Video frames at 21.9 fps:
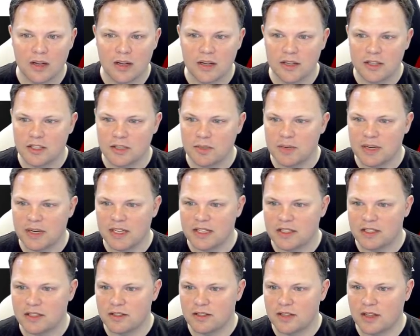just
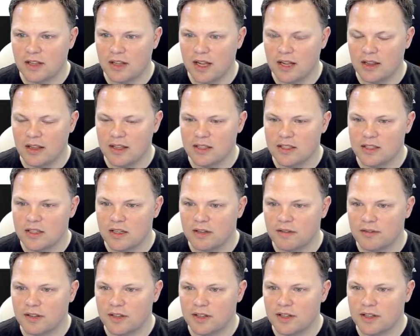because there's a lot less
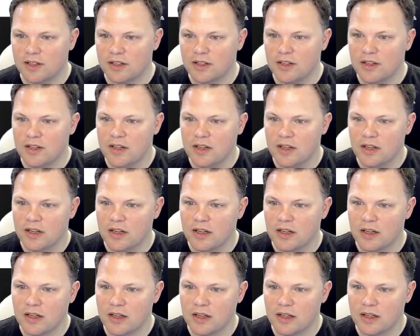stuff on there.
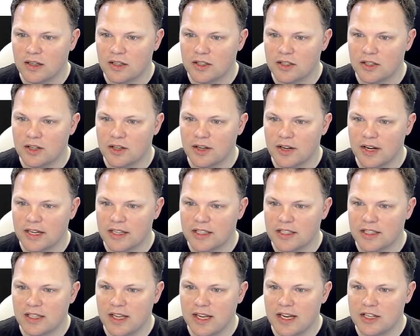So, okay,
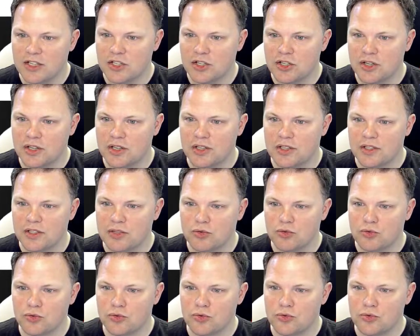
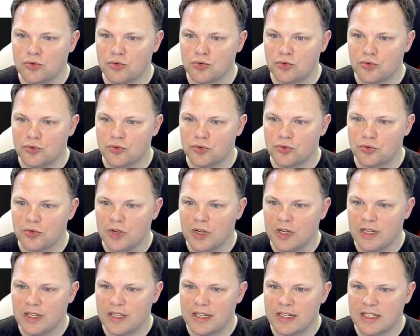slideshows,
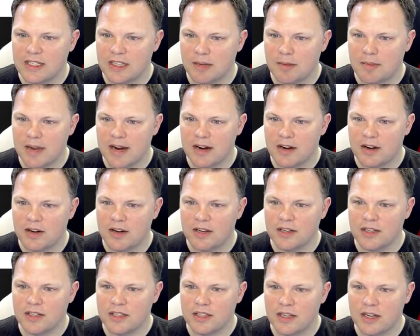desktop
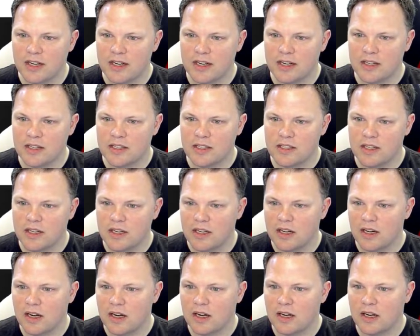background settings.
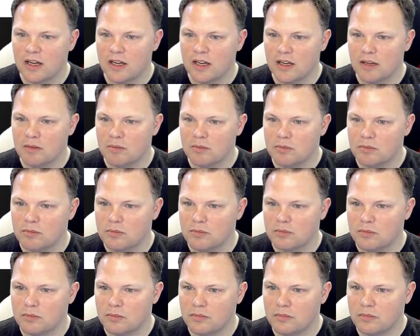
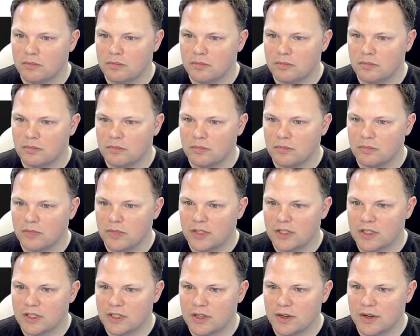
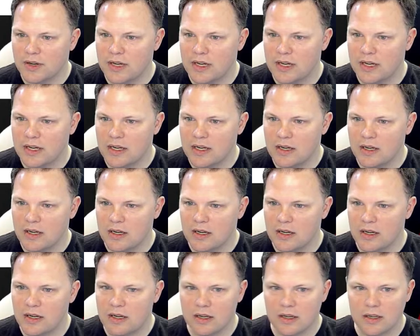Let's go ahead
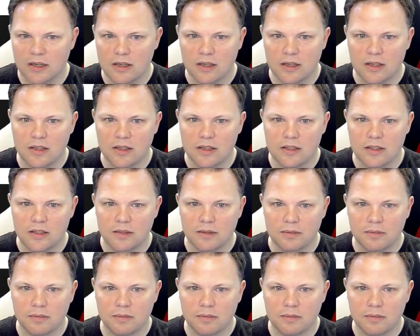and